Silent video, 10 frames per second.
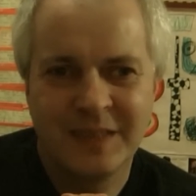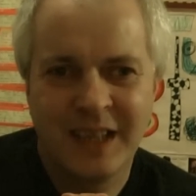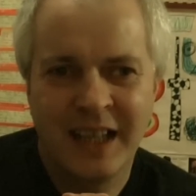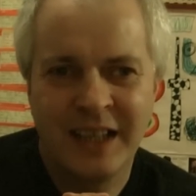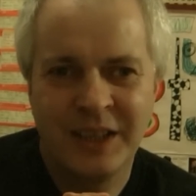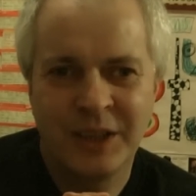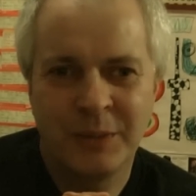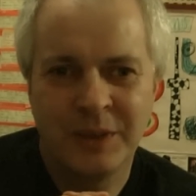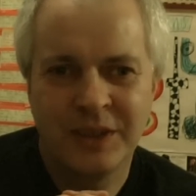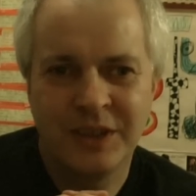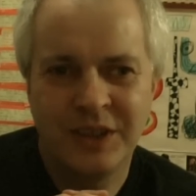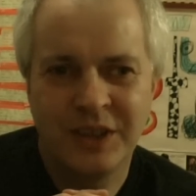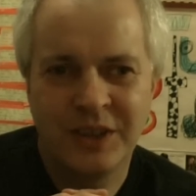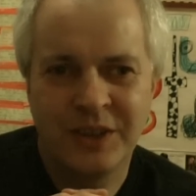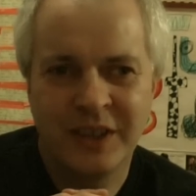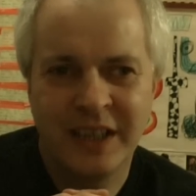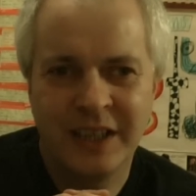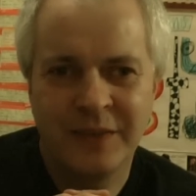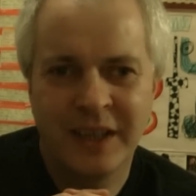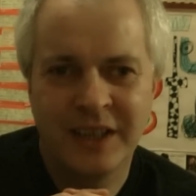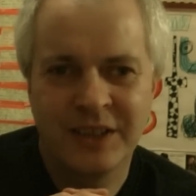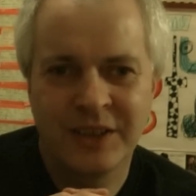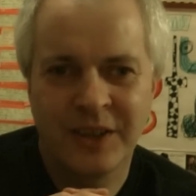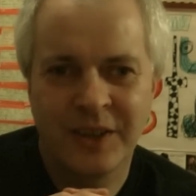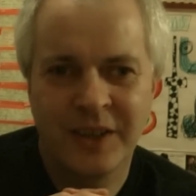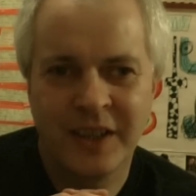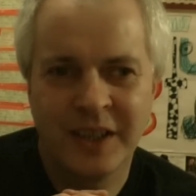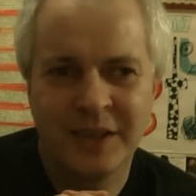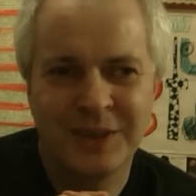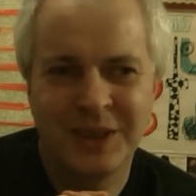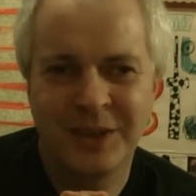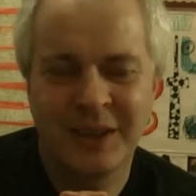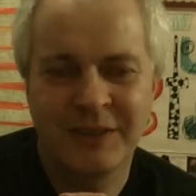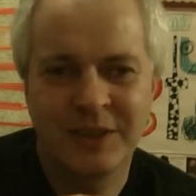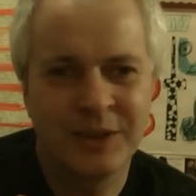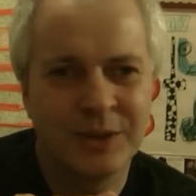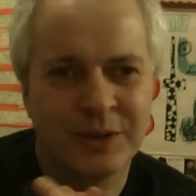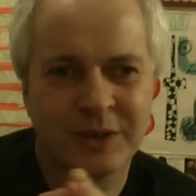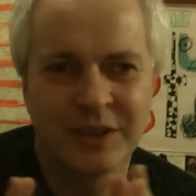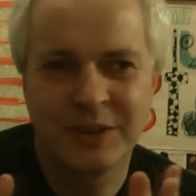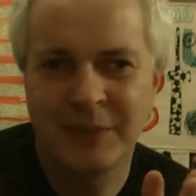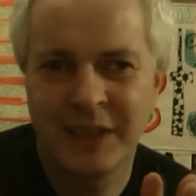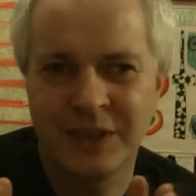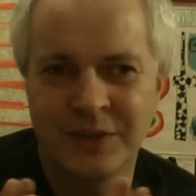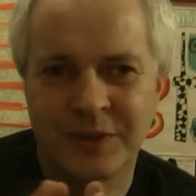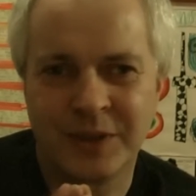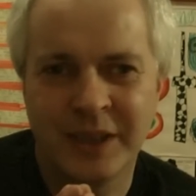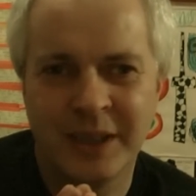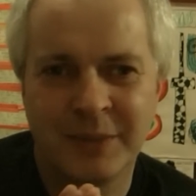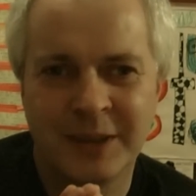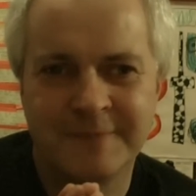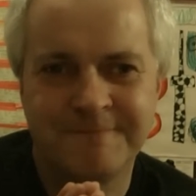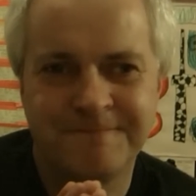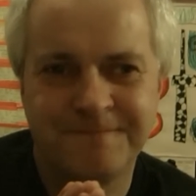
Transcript: and you come into the John Green event on the 3rd, we're going to have to do something special for you, but